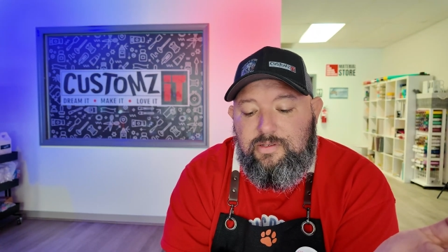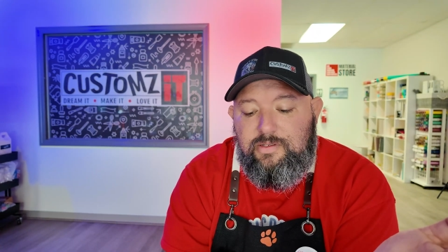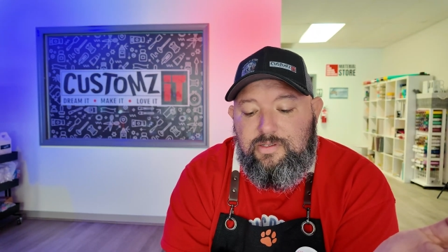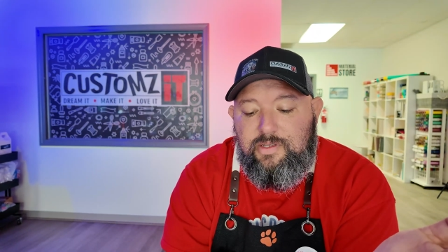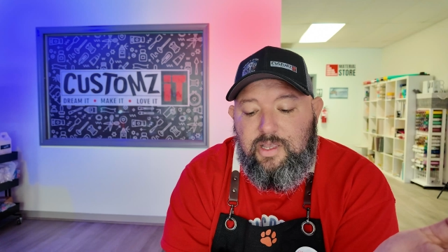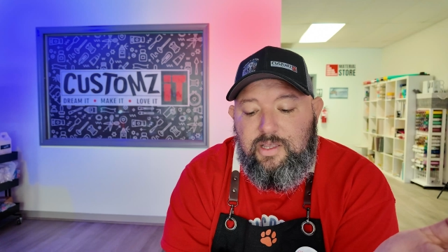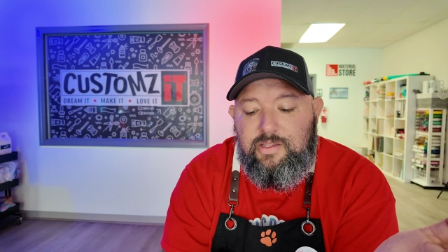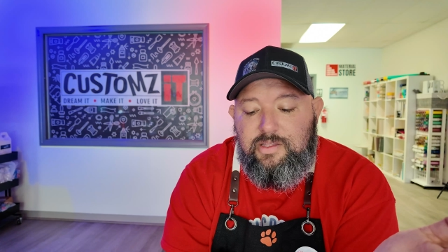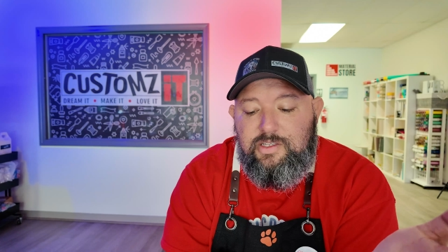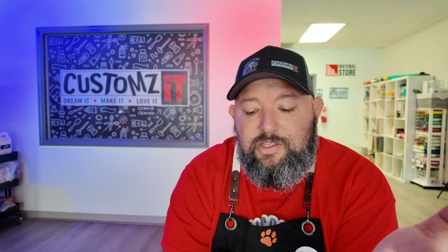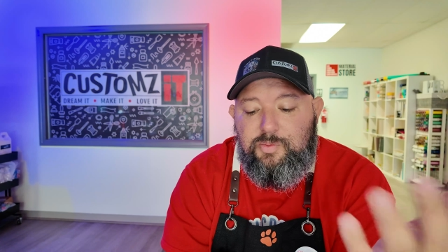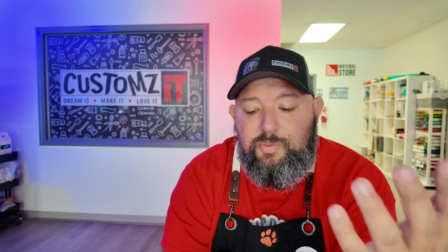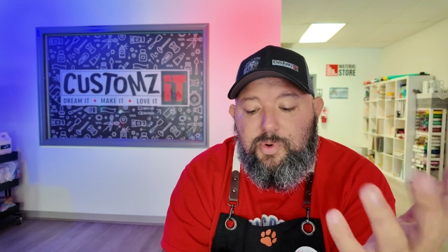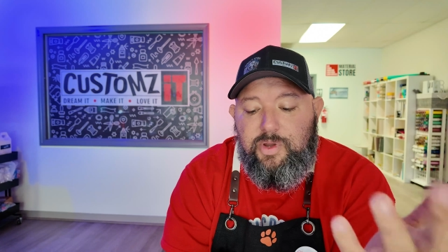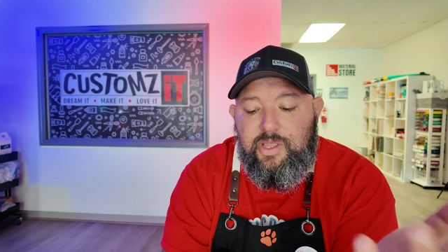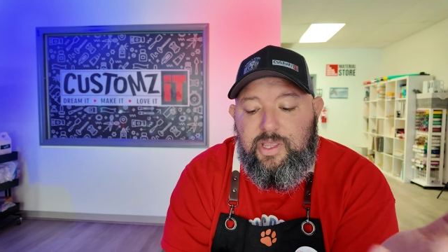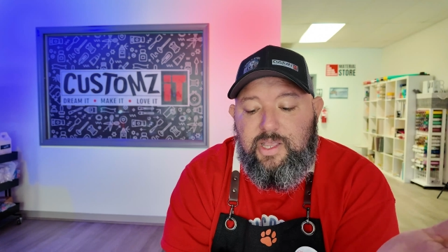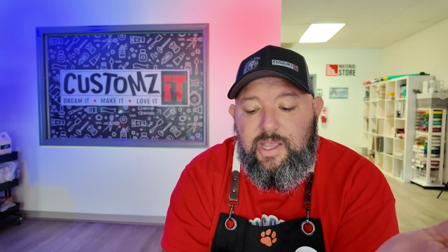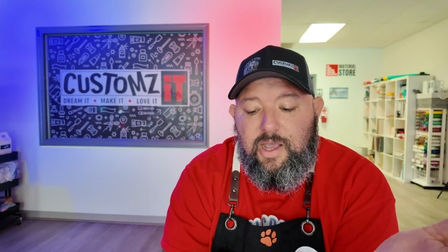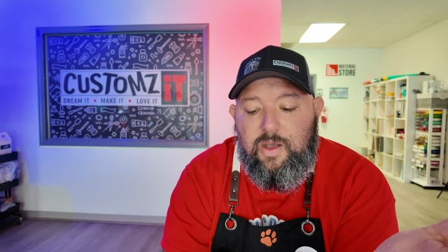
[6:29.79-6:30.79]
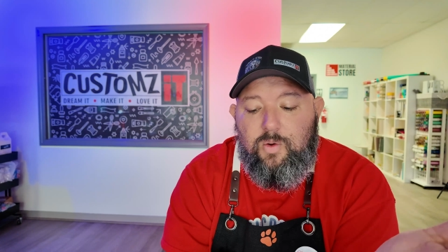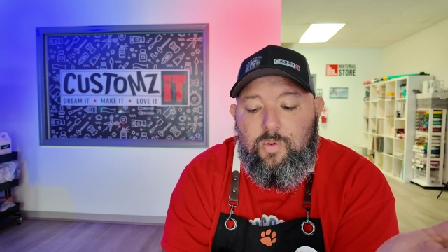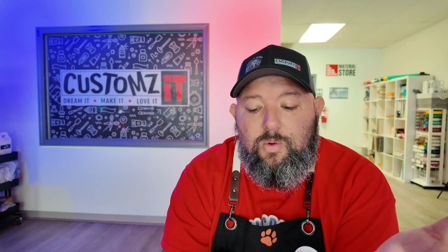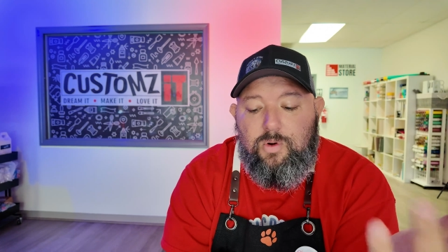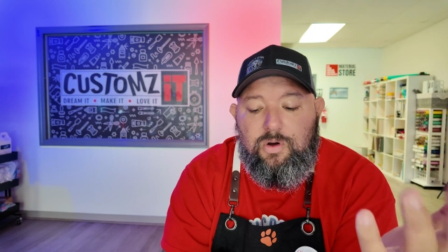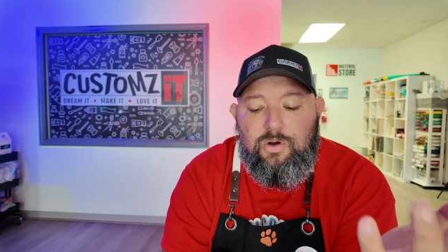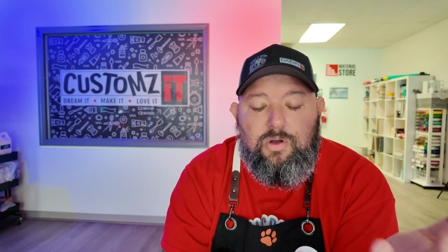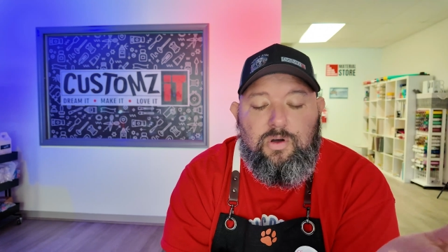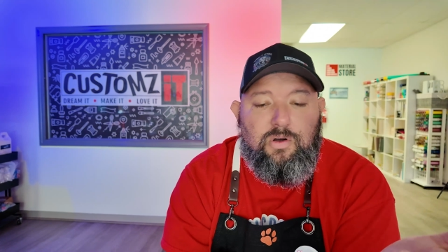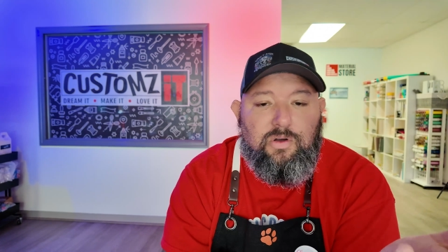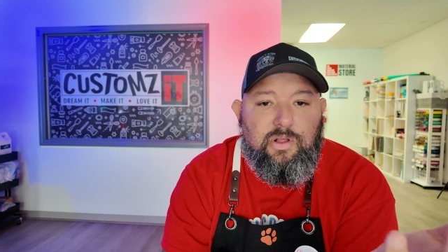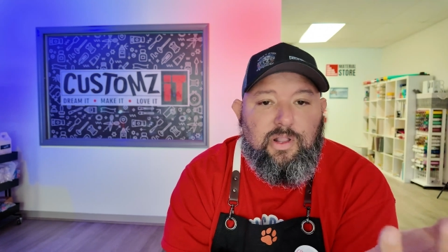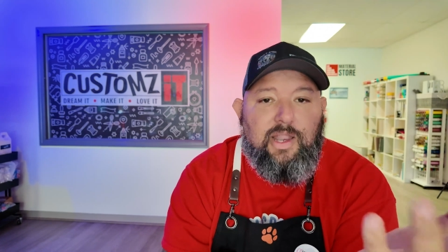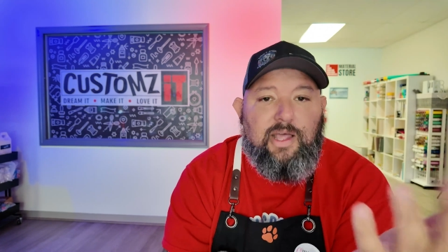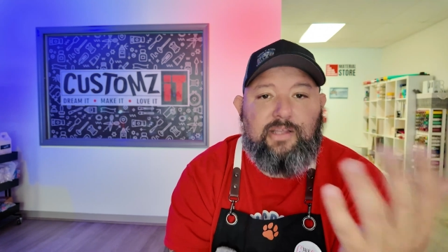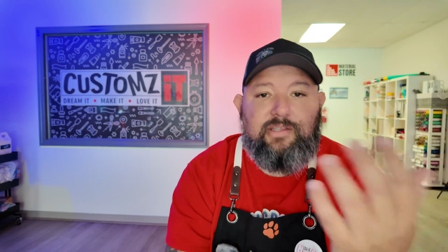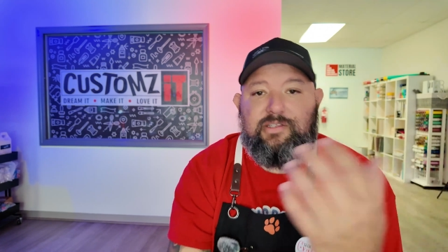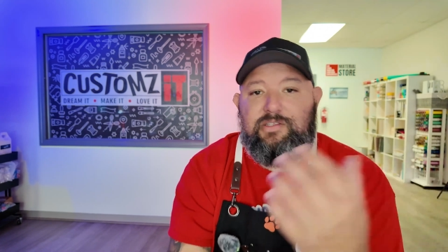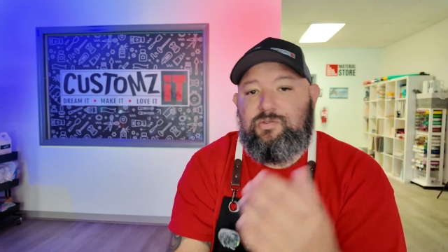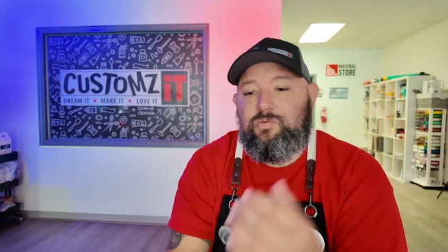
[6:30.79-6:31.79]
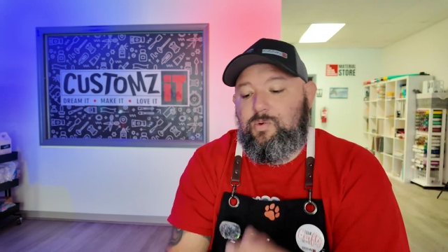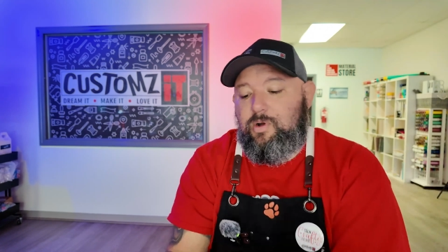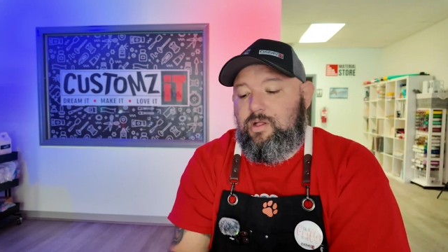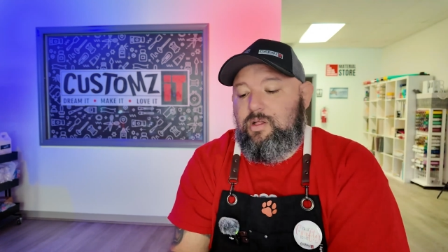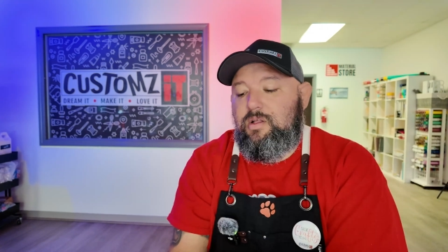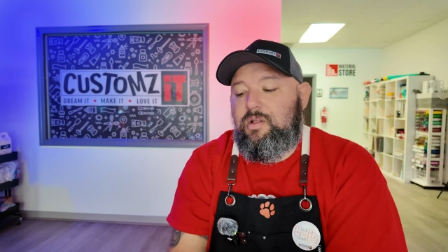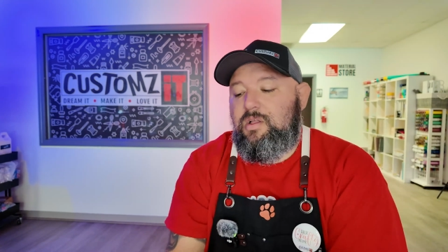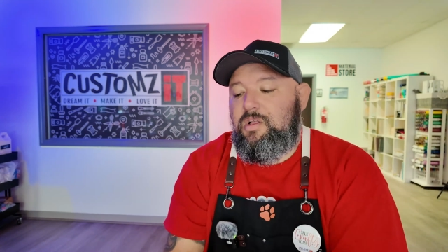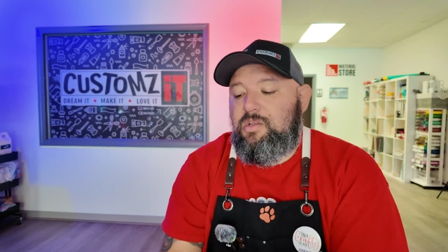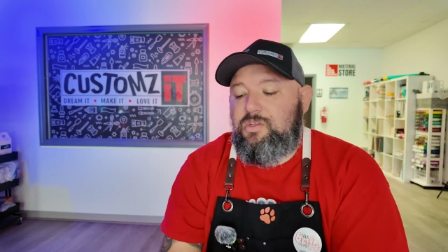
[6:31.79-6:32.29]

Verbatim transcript: Say this spray can work on glass as well.